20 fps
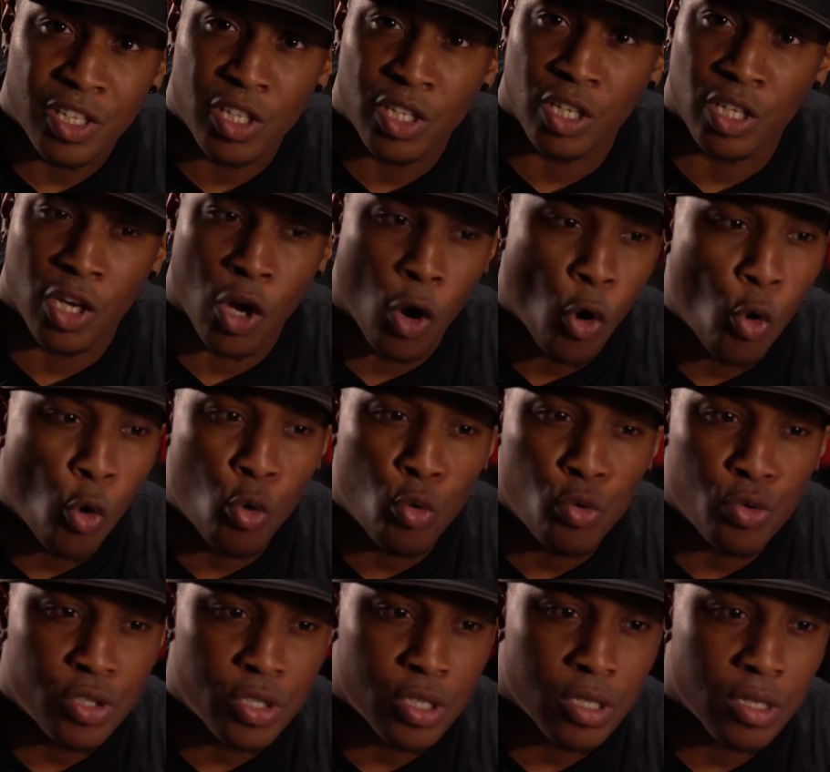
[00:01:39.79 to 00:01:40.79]
the
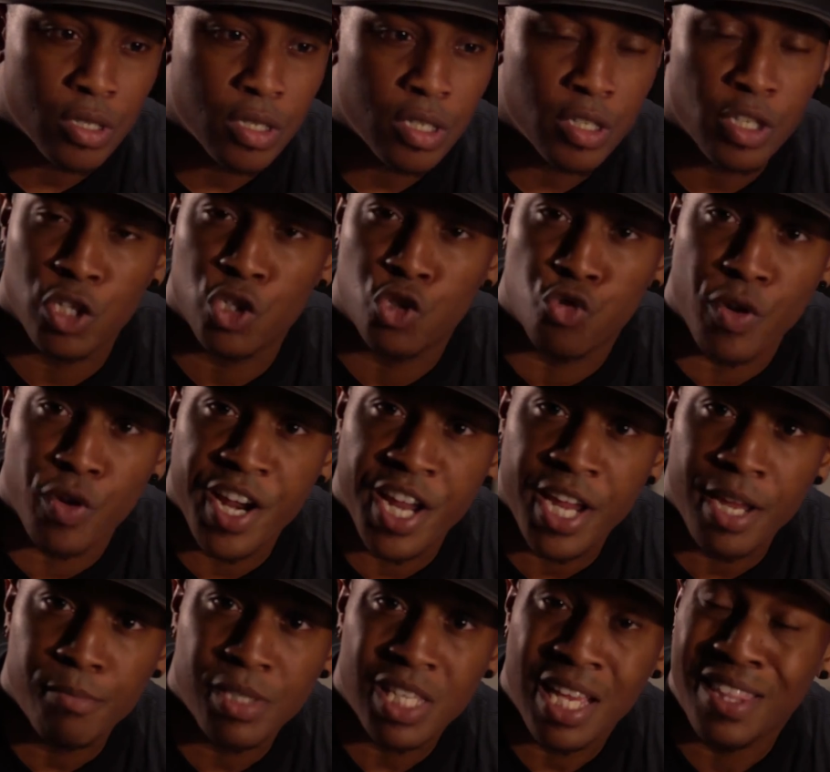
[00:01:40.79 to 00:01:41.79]
goals, the
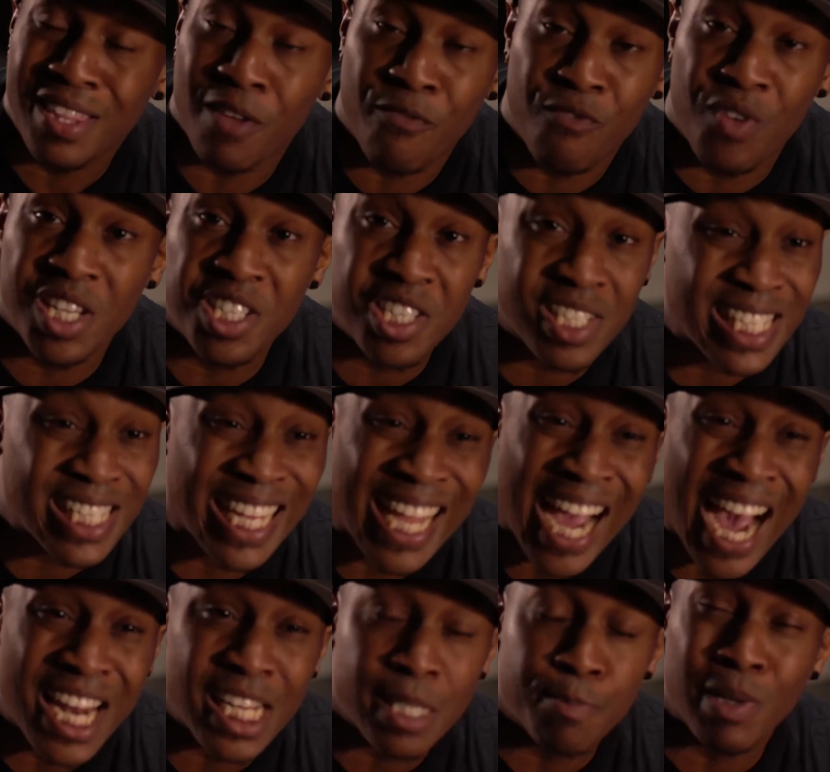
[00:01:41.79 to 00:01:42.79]
dreams, the visions that
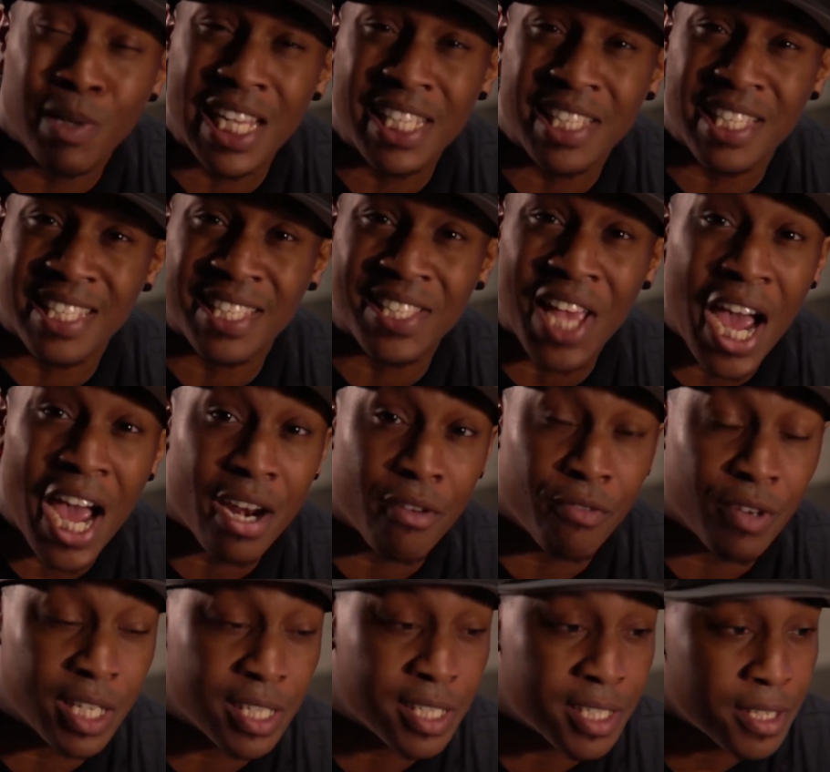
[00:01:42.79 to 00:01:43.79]
God has placed inside of
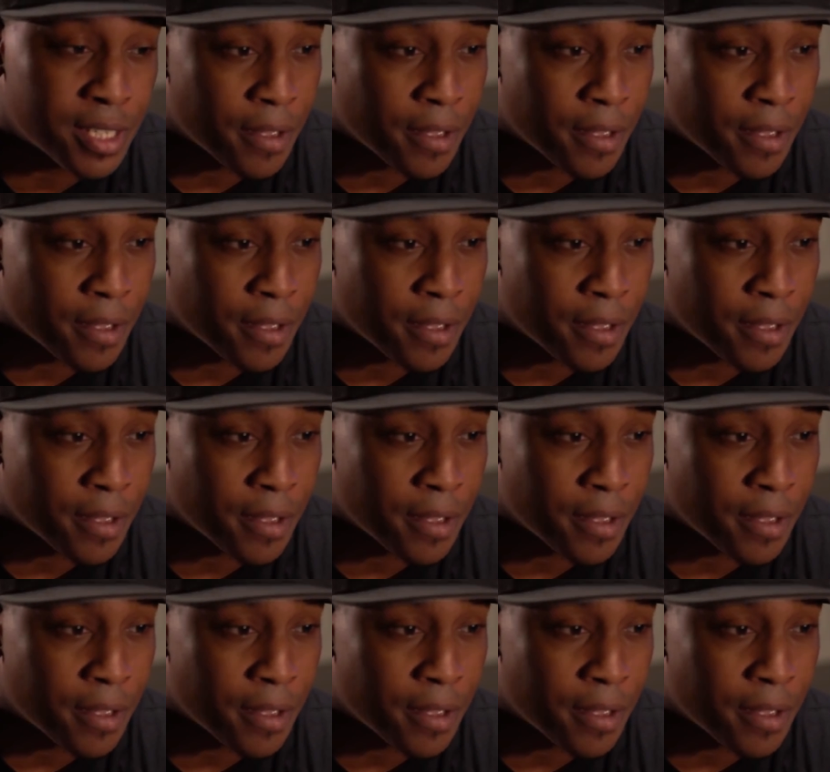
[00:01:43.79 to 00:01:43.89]
us,